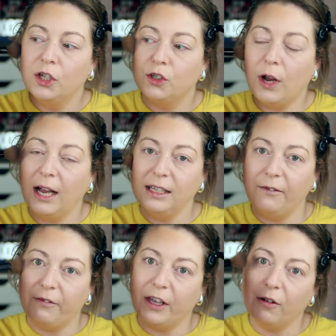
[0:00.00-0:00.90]
trying
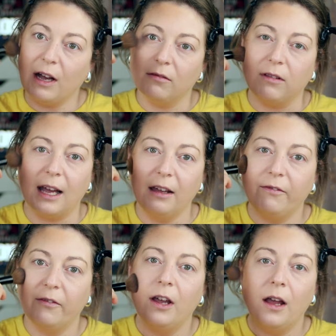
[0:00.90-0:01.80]
to figure out
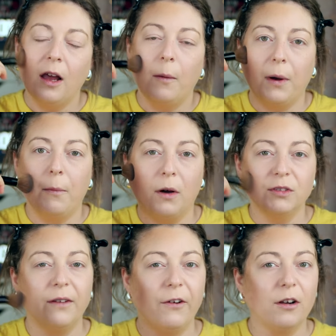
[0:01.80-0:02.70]
life, but
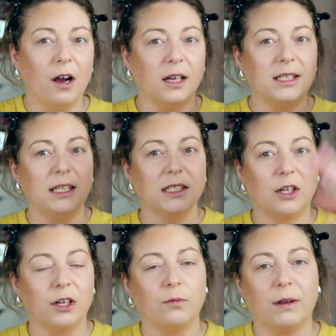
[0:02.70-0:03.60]
most of her content
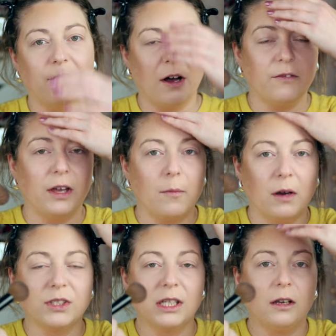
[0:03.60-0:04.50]
started revolving
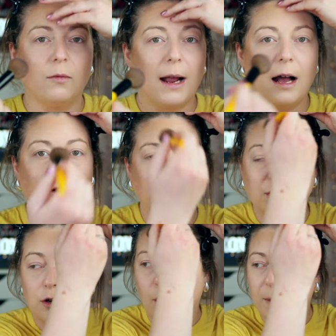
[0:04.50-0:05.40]
mostly around
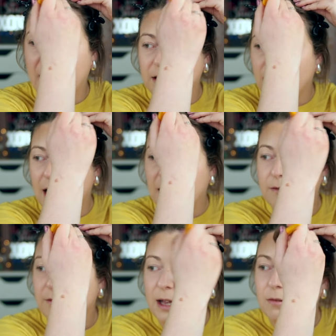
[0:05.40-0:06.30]
nomad
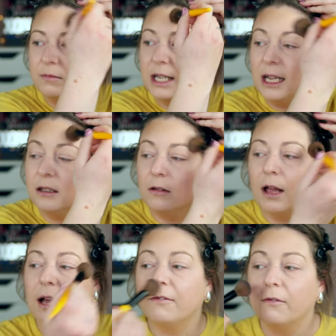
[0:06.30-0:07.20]
life, like day in the
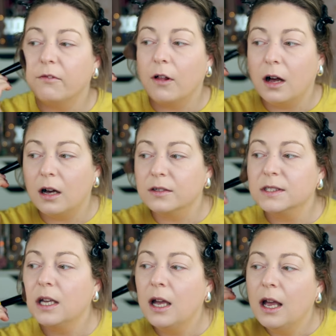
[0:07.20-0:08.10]
life
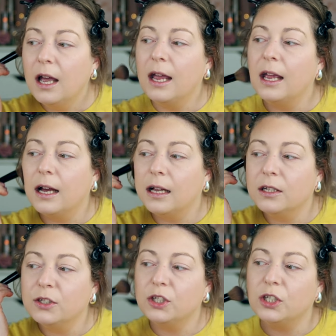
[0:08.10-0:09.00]
vlogs.
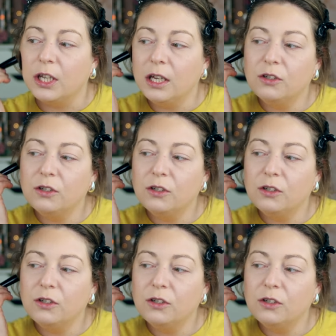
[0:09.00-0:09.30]
And she